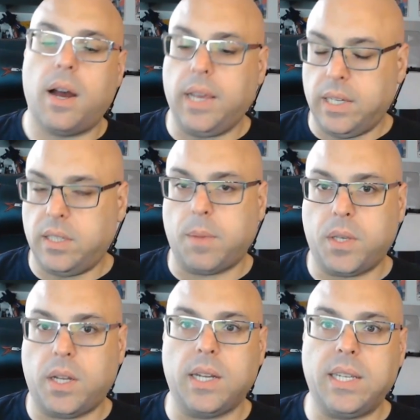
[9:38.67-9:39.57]
He
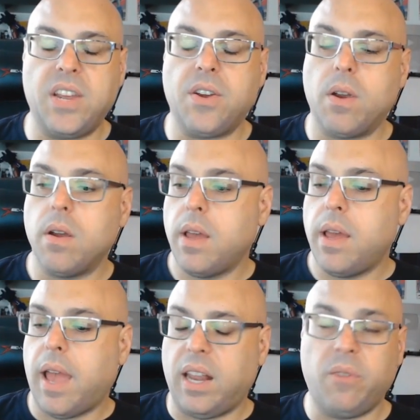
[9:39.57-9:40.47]
steps on a deer
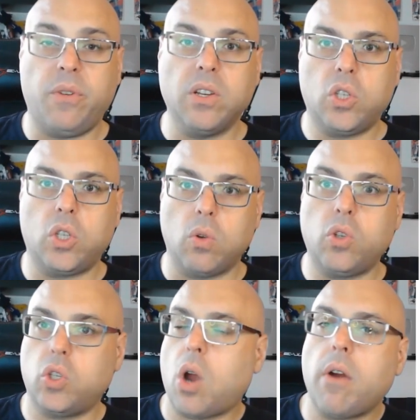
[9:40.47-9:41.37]
and he feels so
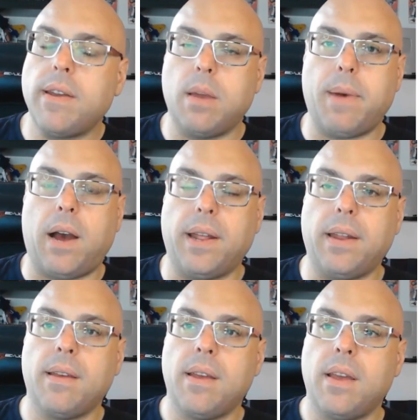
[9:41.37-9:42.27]
sorry about
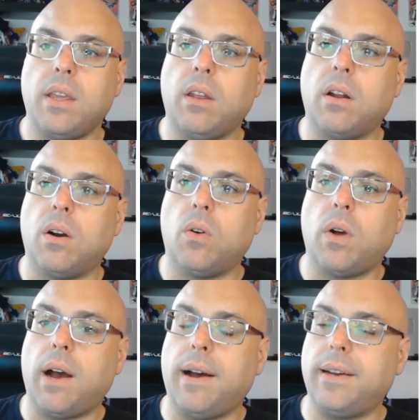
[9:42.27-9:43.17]
it,
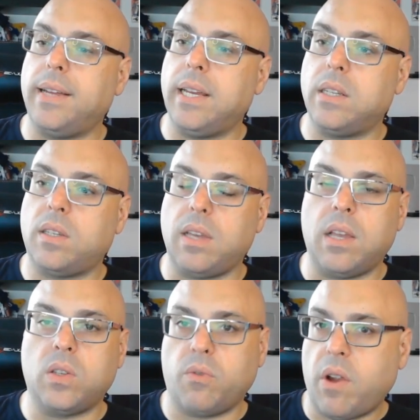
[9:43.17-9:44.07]

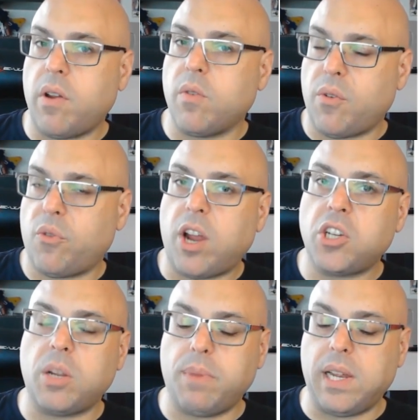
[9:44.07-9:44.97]
is very
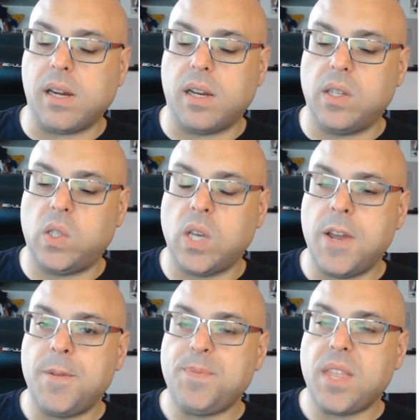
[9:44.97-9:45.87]
refreshing because,
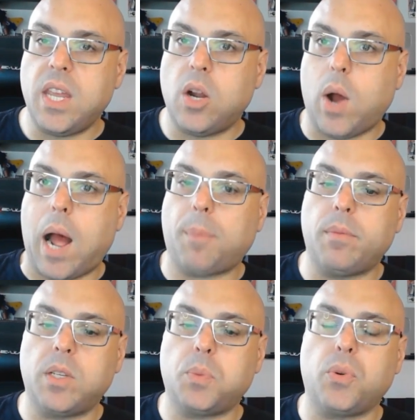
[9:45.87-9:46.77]

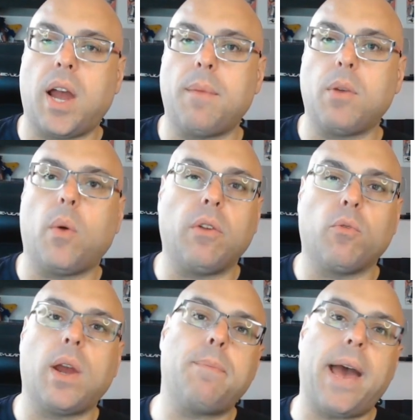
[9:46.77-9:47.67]
Optimus Prime
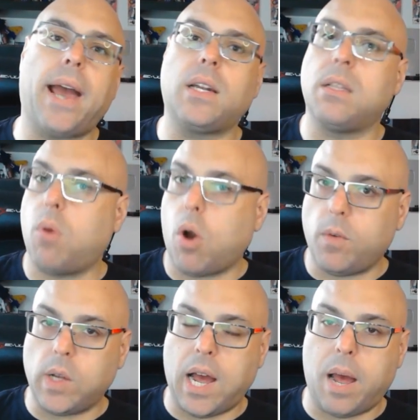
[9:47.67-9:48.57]
going right back to the
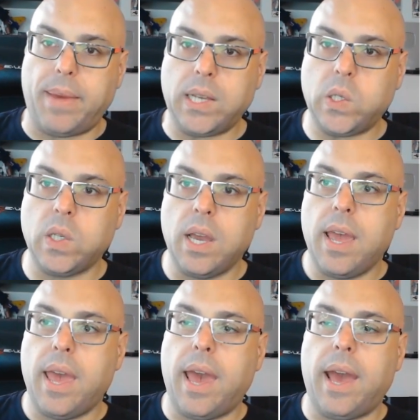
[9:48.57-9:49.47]
Marvel Comics
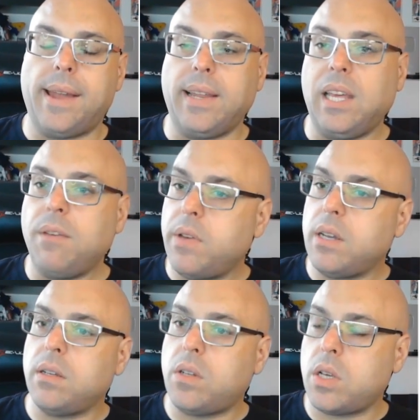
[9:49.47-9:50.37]
and
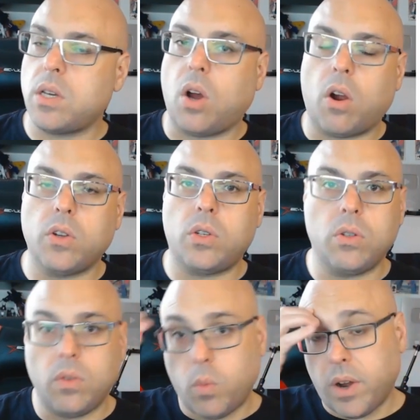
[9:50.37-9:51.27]
even to the
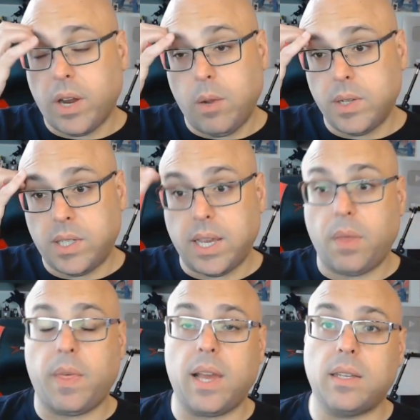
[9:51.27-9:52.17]
cartoon where he would
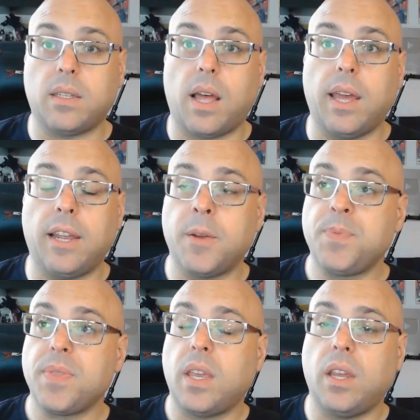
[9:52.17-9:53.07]
say things like,
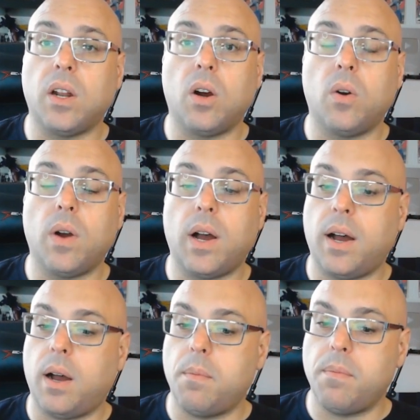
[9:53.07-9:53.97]

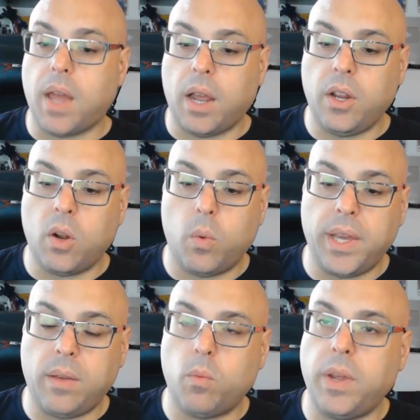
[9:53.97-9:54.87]

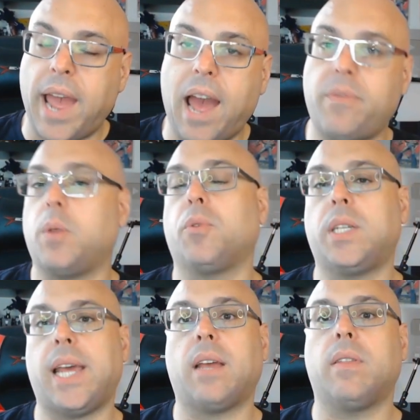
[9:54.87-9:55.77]
we have to
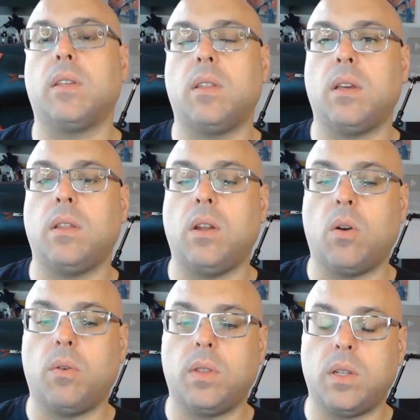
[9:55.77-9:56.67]
protect the
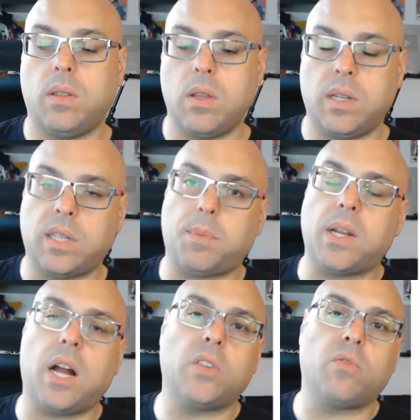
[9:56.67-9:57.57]

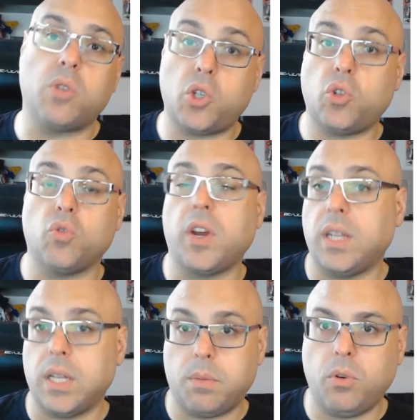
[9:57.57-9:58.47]
Decepticons from
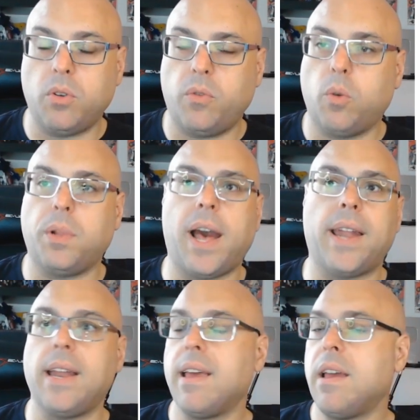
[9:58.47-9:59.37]
destroying this beautiful
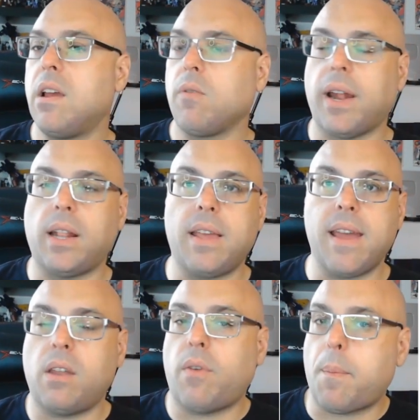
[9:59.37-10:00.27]
planet. Right at the
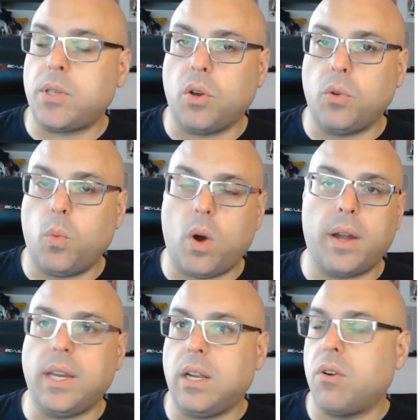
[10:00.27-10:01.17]
end of episode
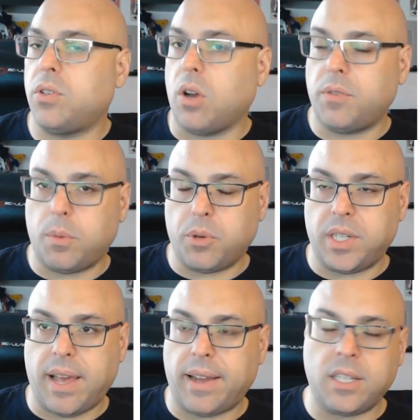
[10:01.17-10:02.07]
1, he goes off to
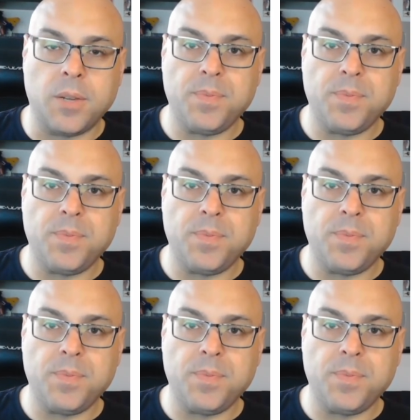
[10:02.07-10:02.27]
protect